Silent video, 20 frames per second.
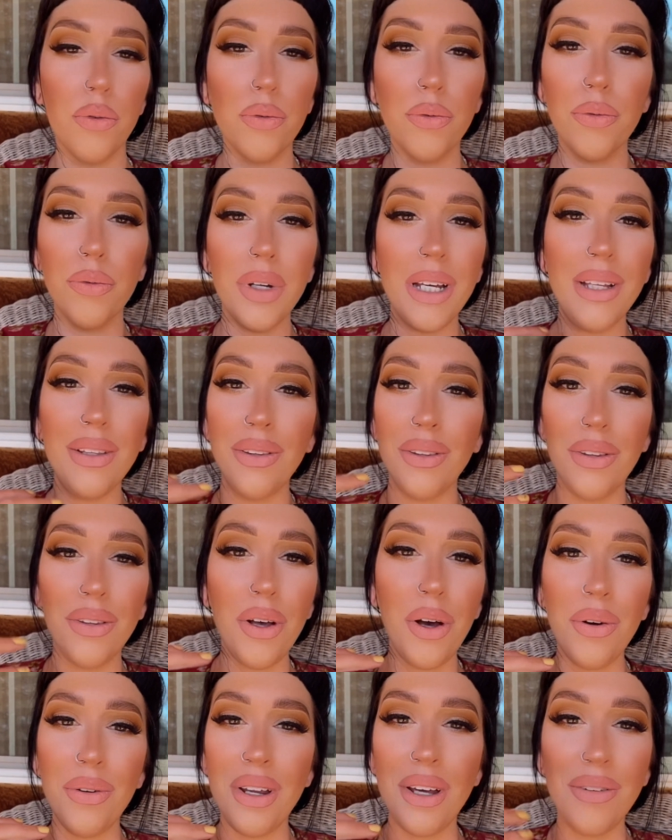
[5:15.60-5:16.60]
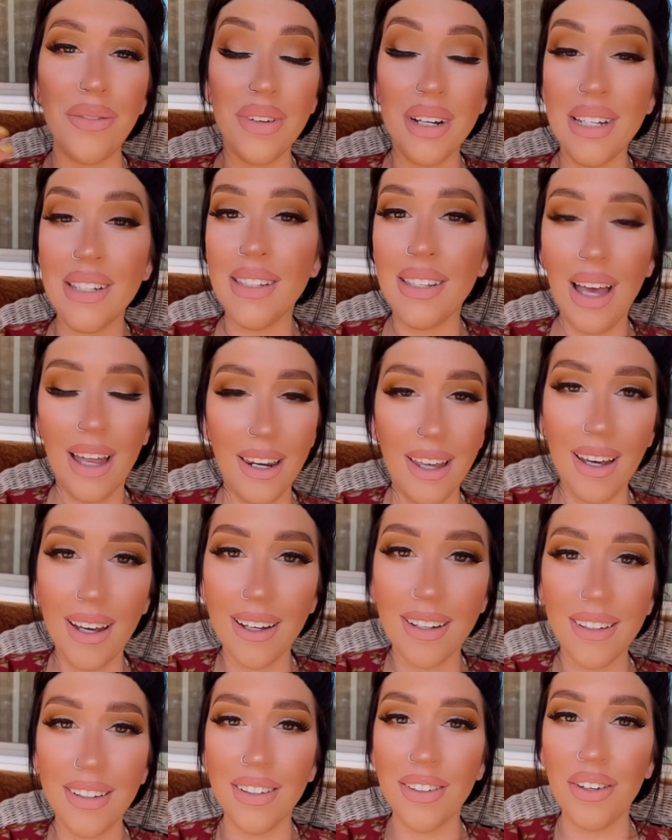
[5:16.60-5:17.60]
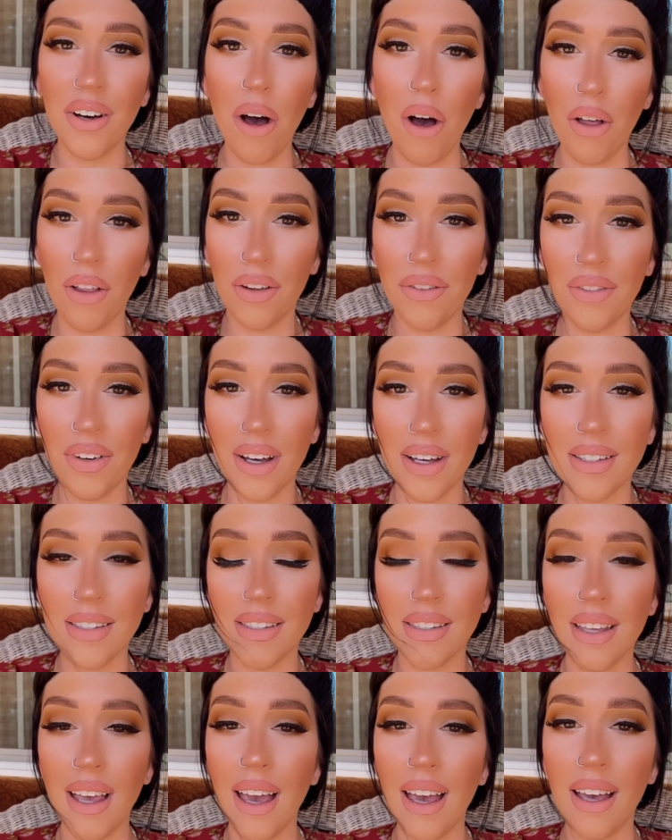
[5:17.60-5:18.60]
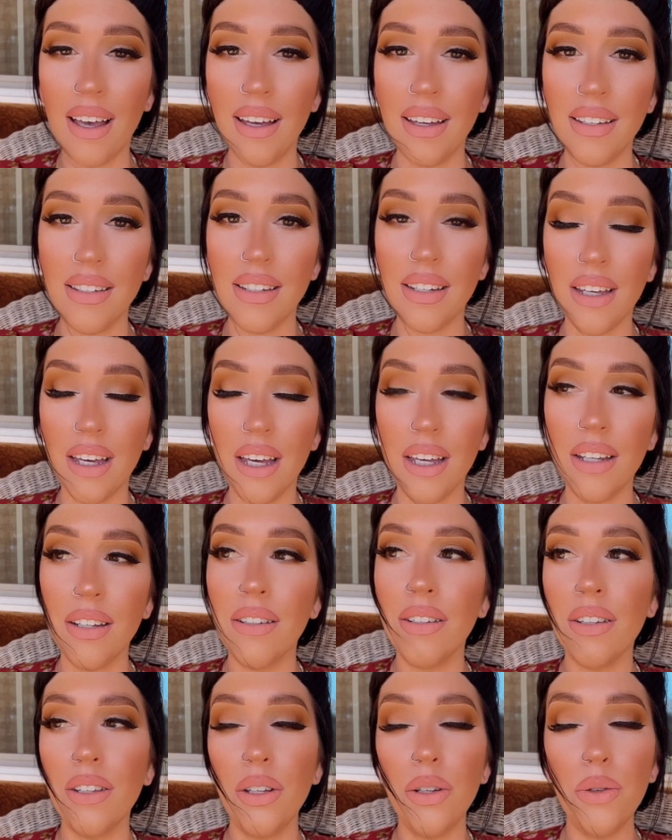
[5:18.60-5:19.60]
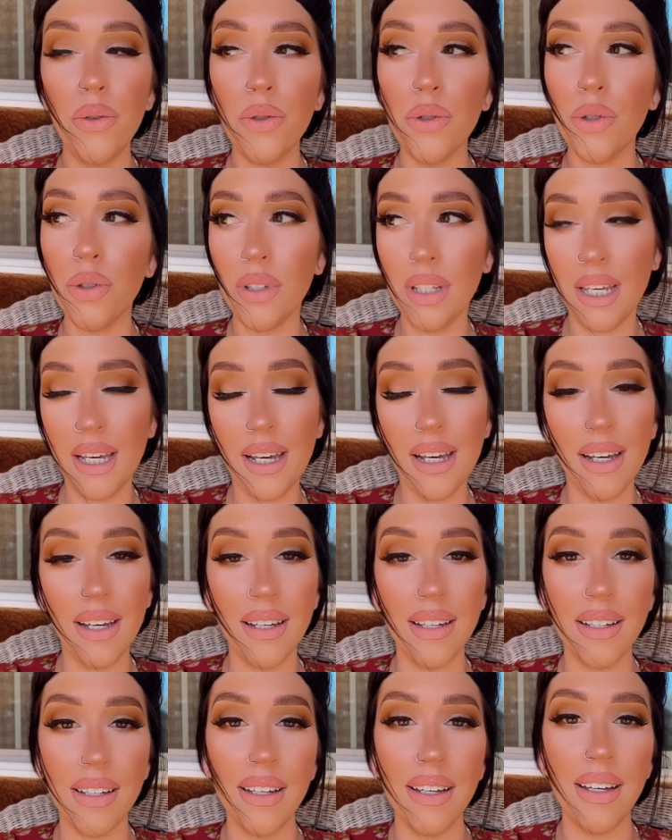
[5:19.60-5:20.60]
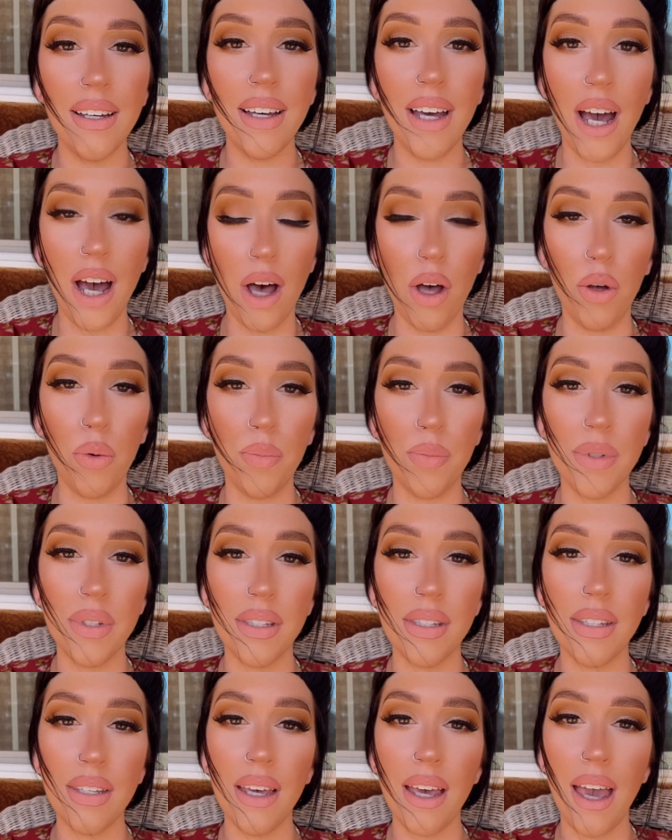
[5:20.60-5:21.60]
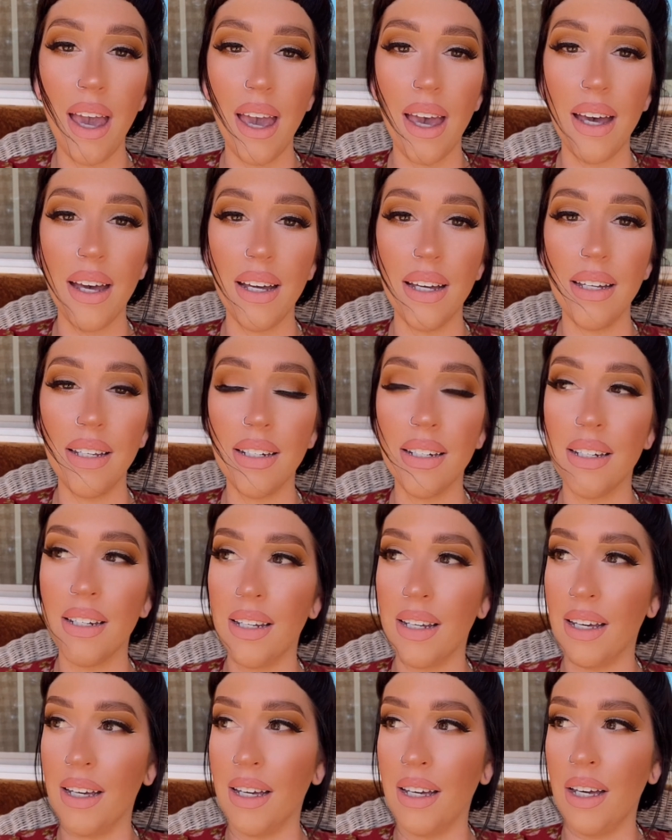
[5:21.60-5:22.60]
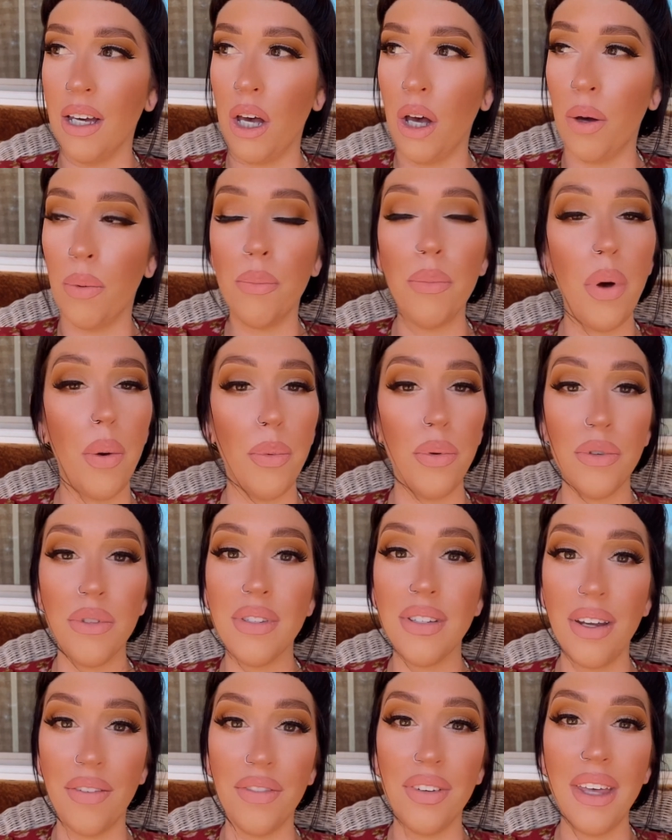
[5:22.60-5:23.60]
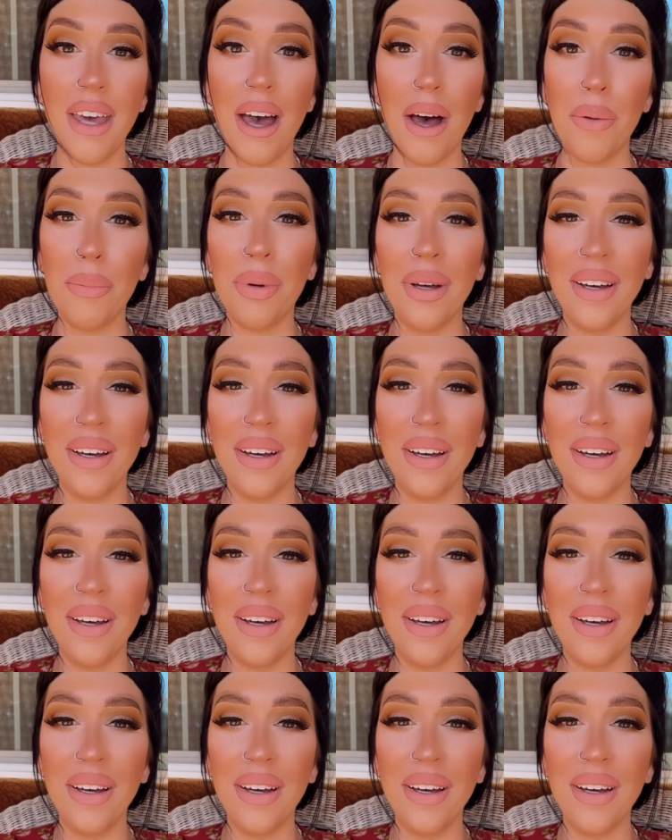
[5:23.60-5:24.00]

resetting all of us, and it usually helps, and bubbles definitely help.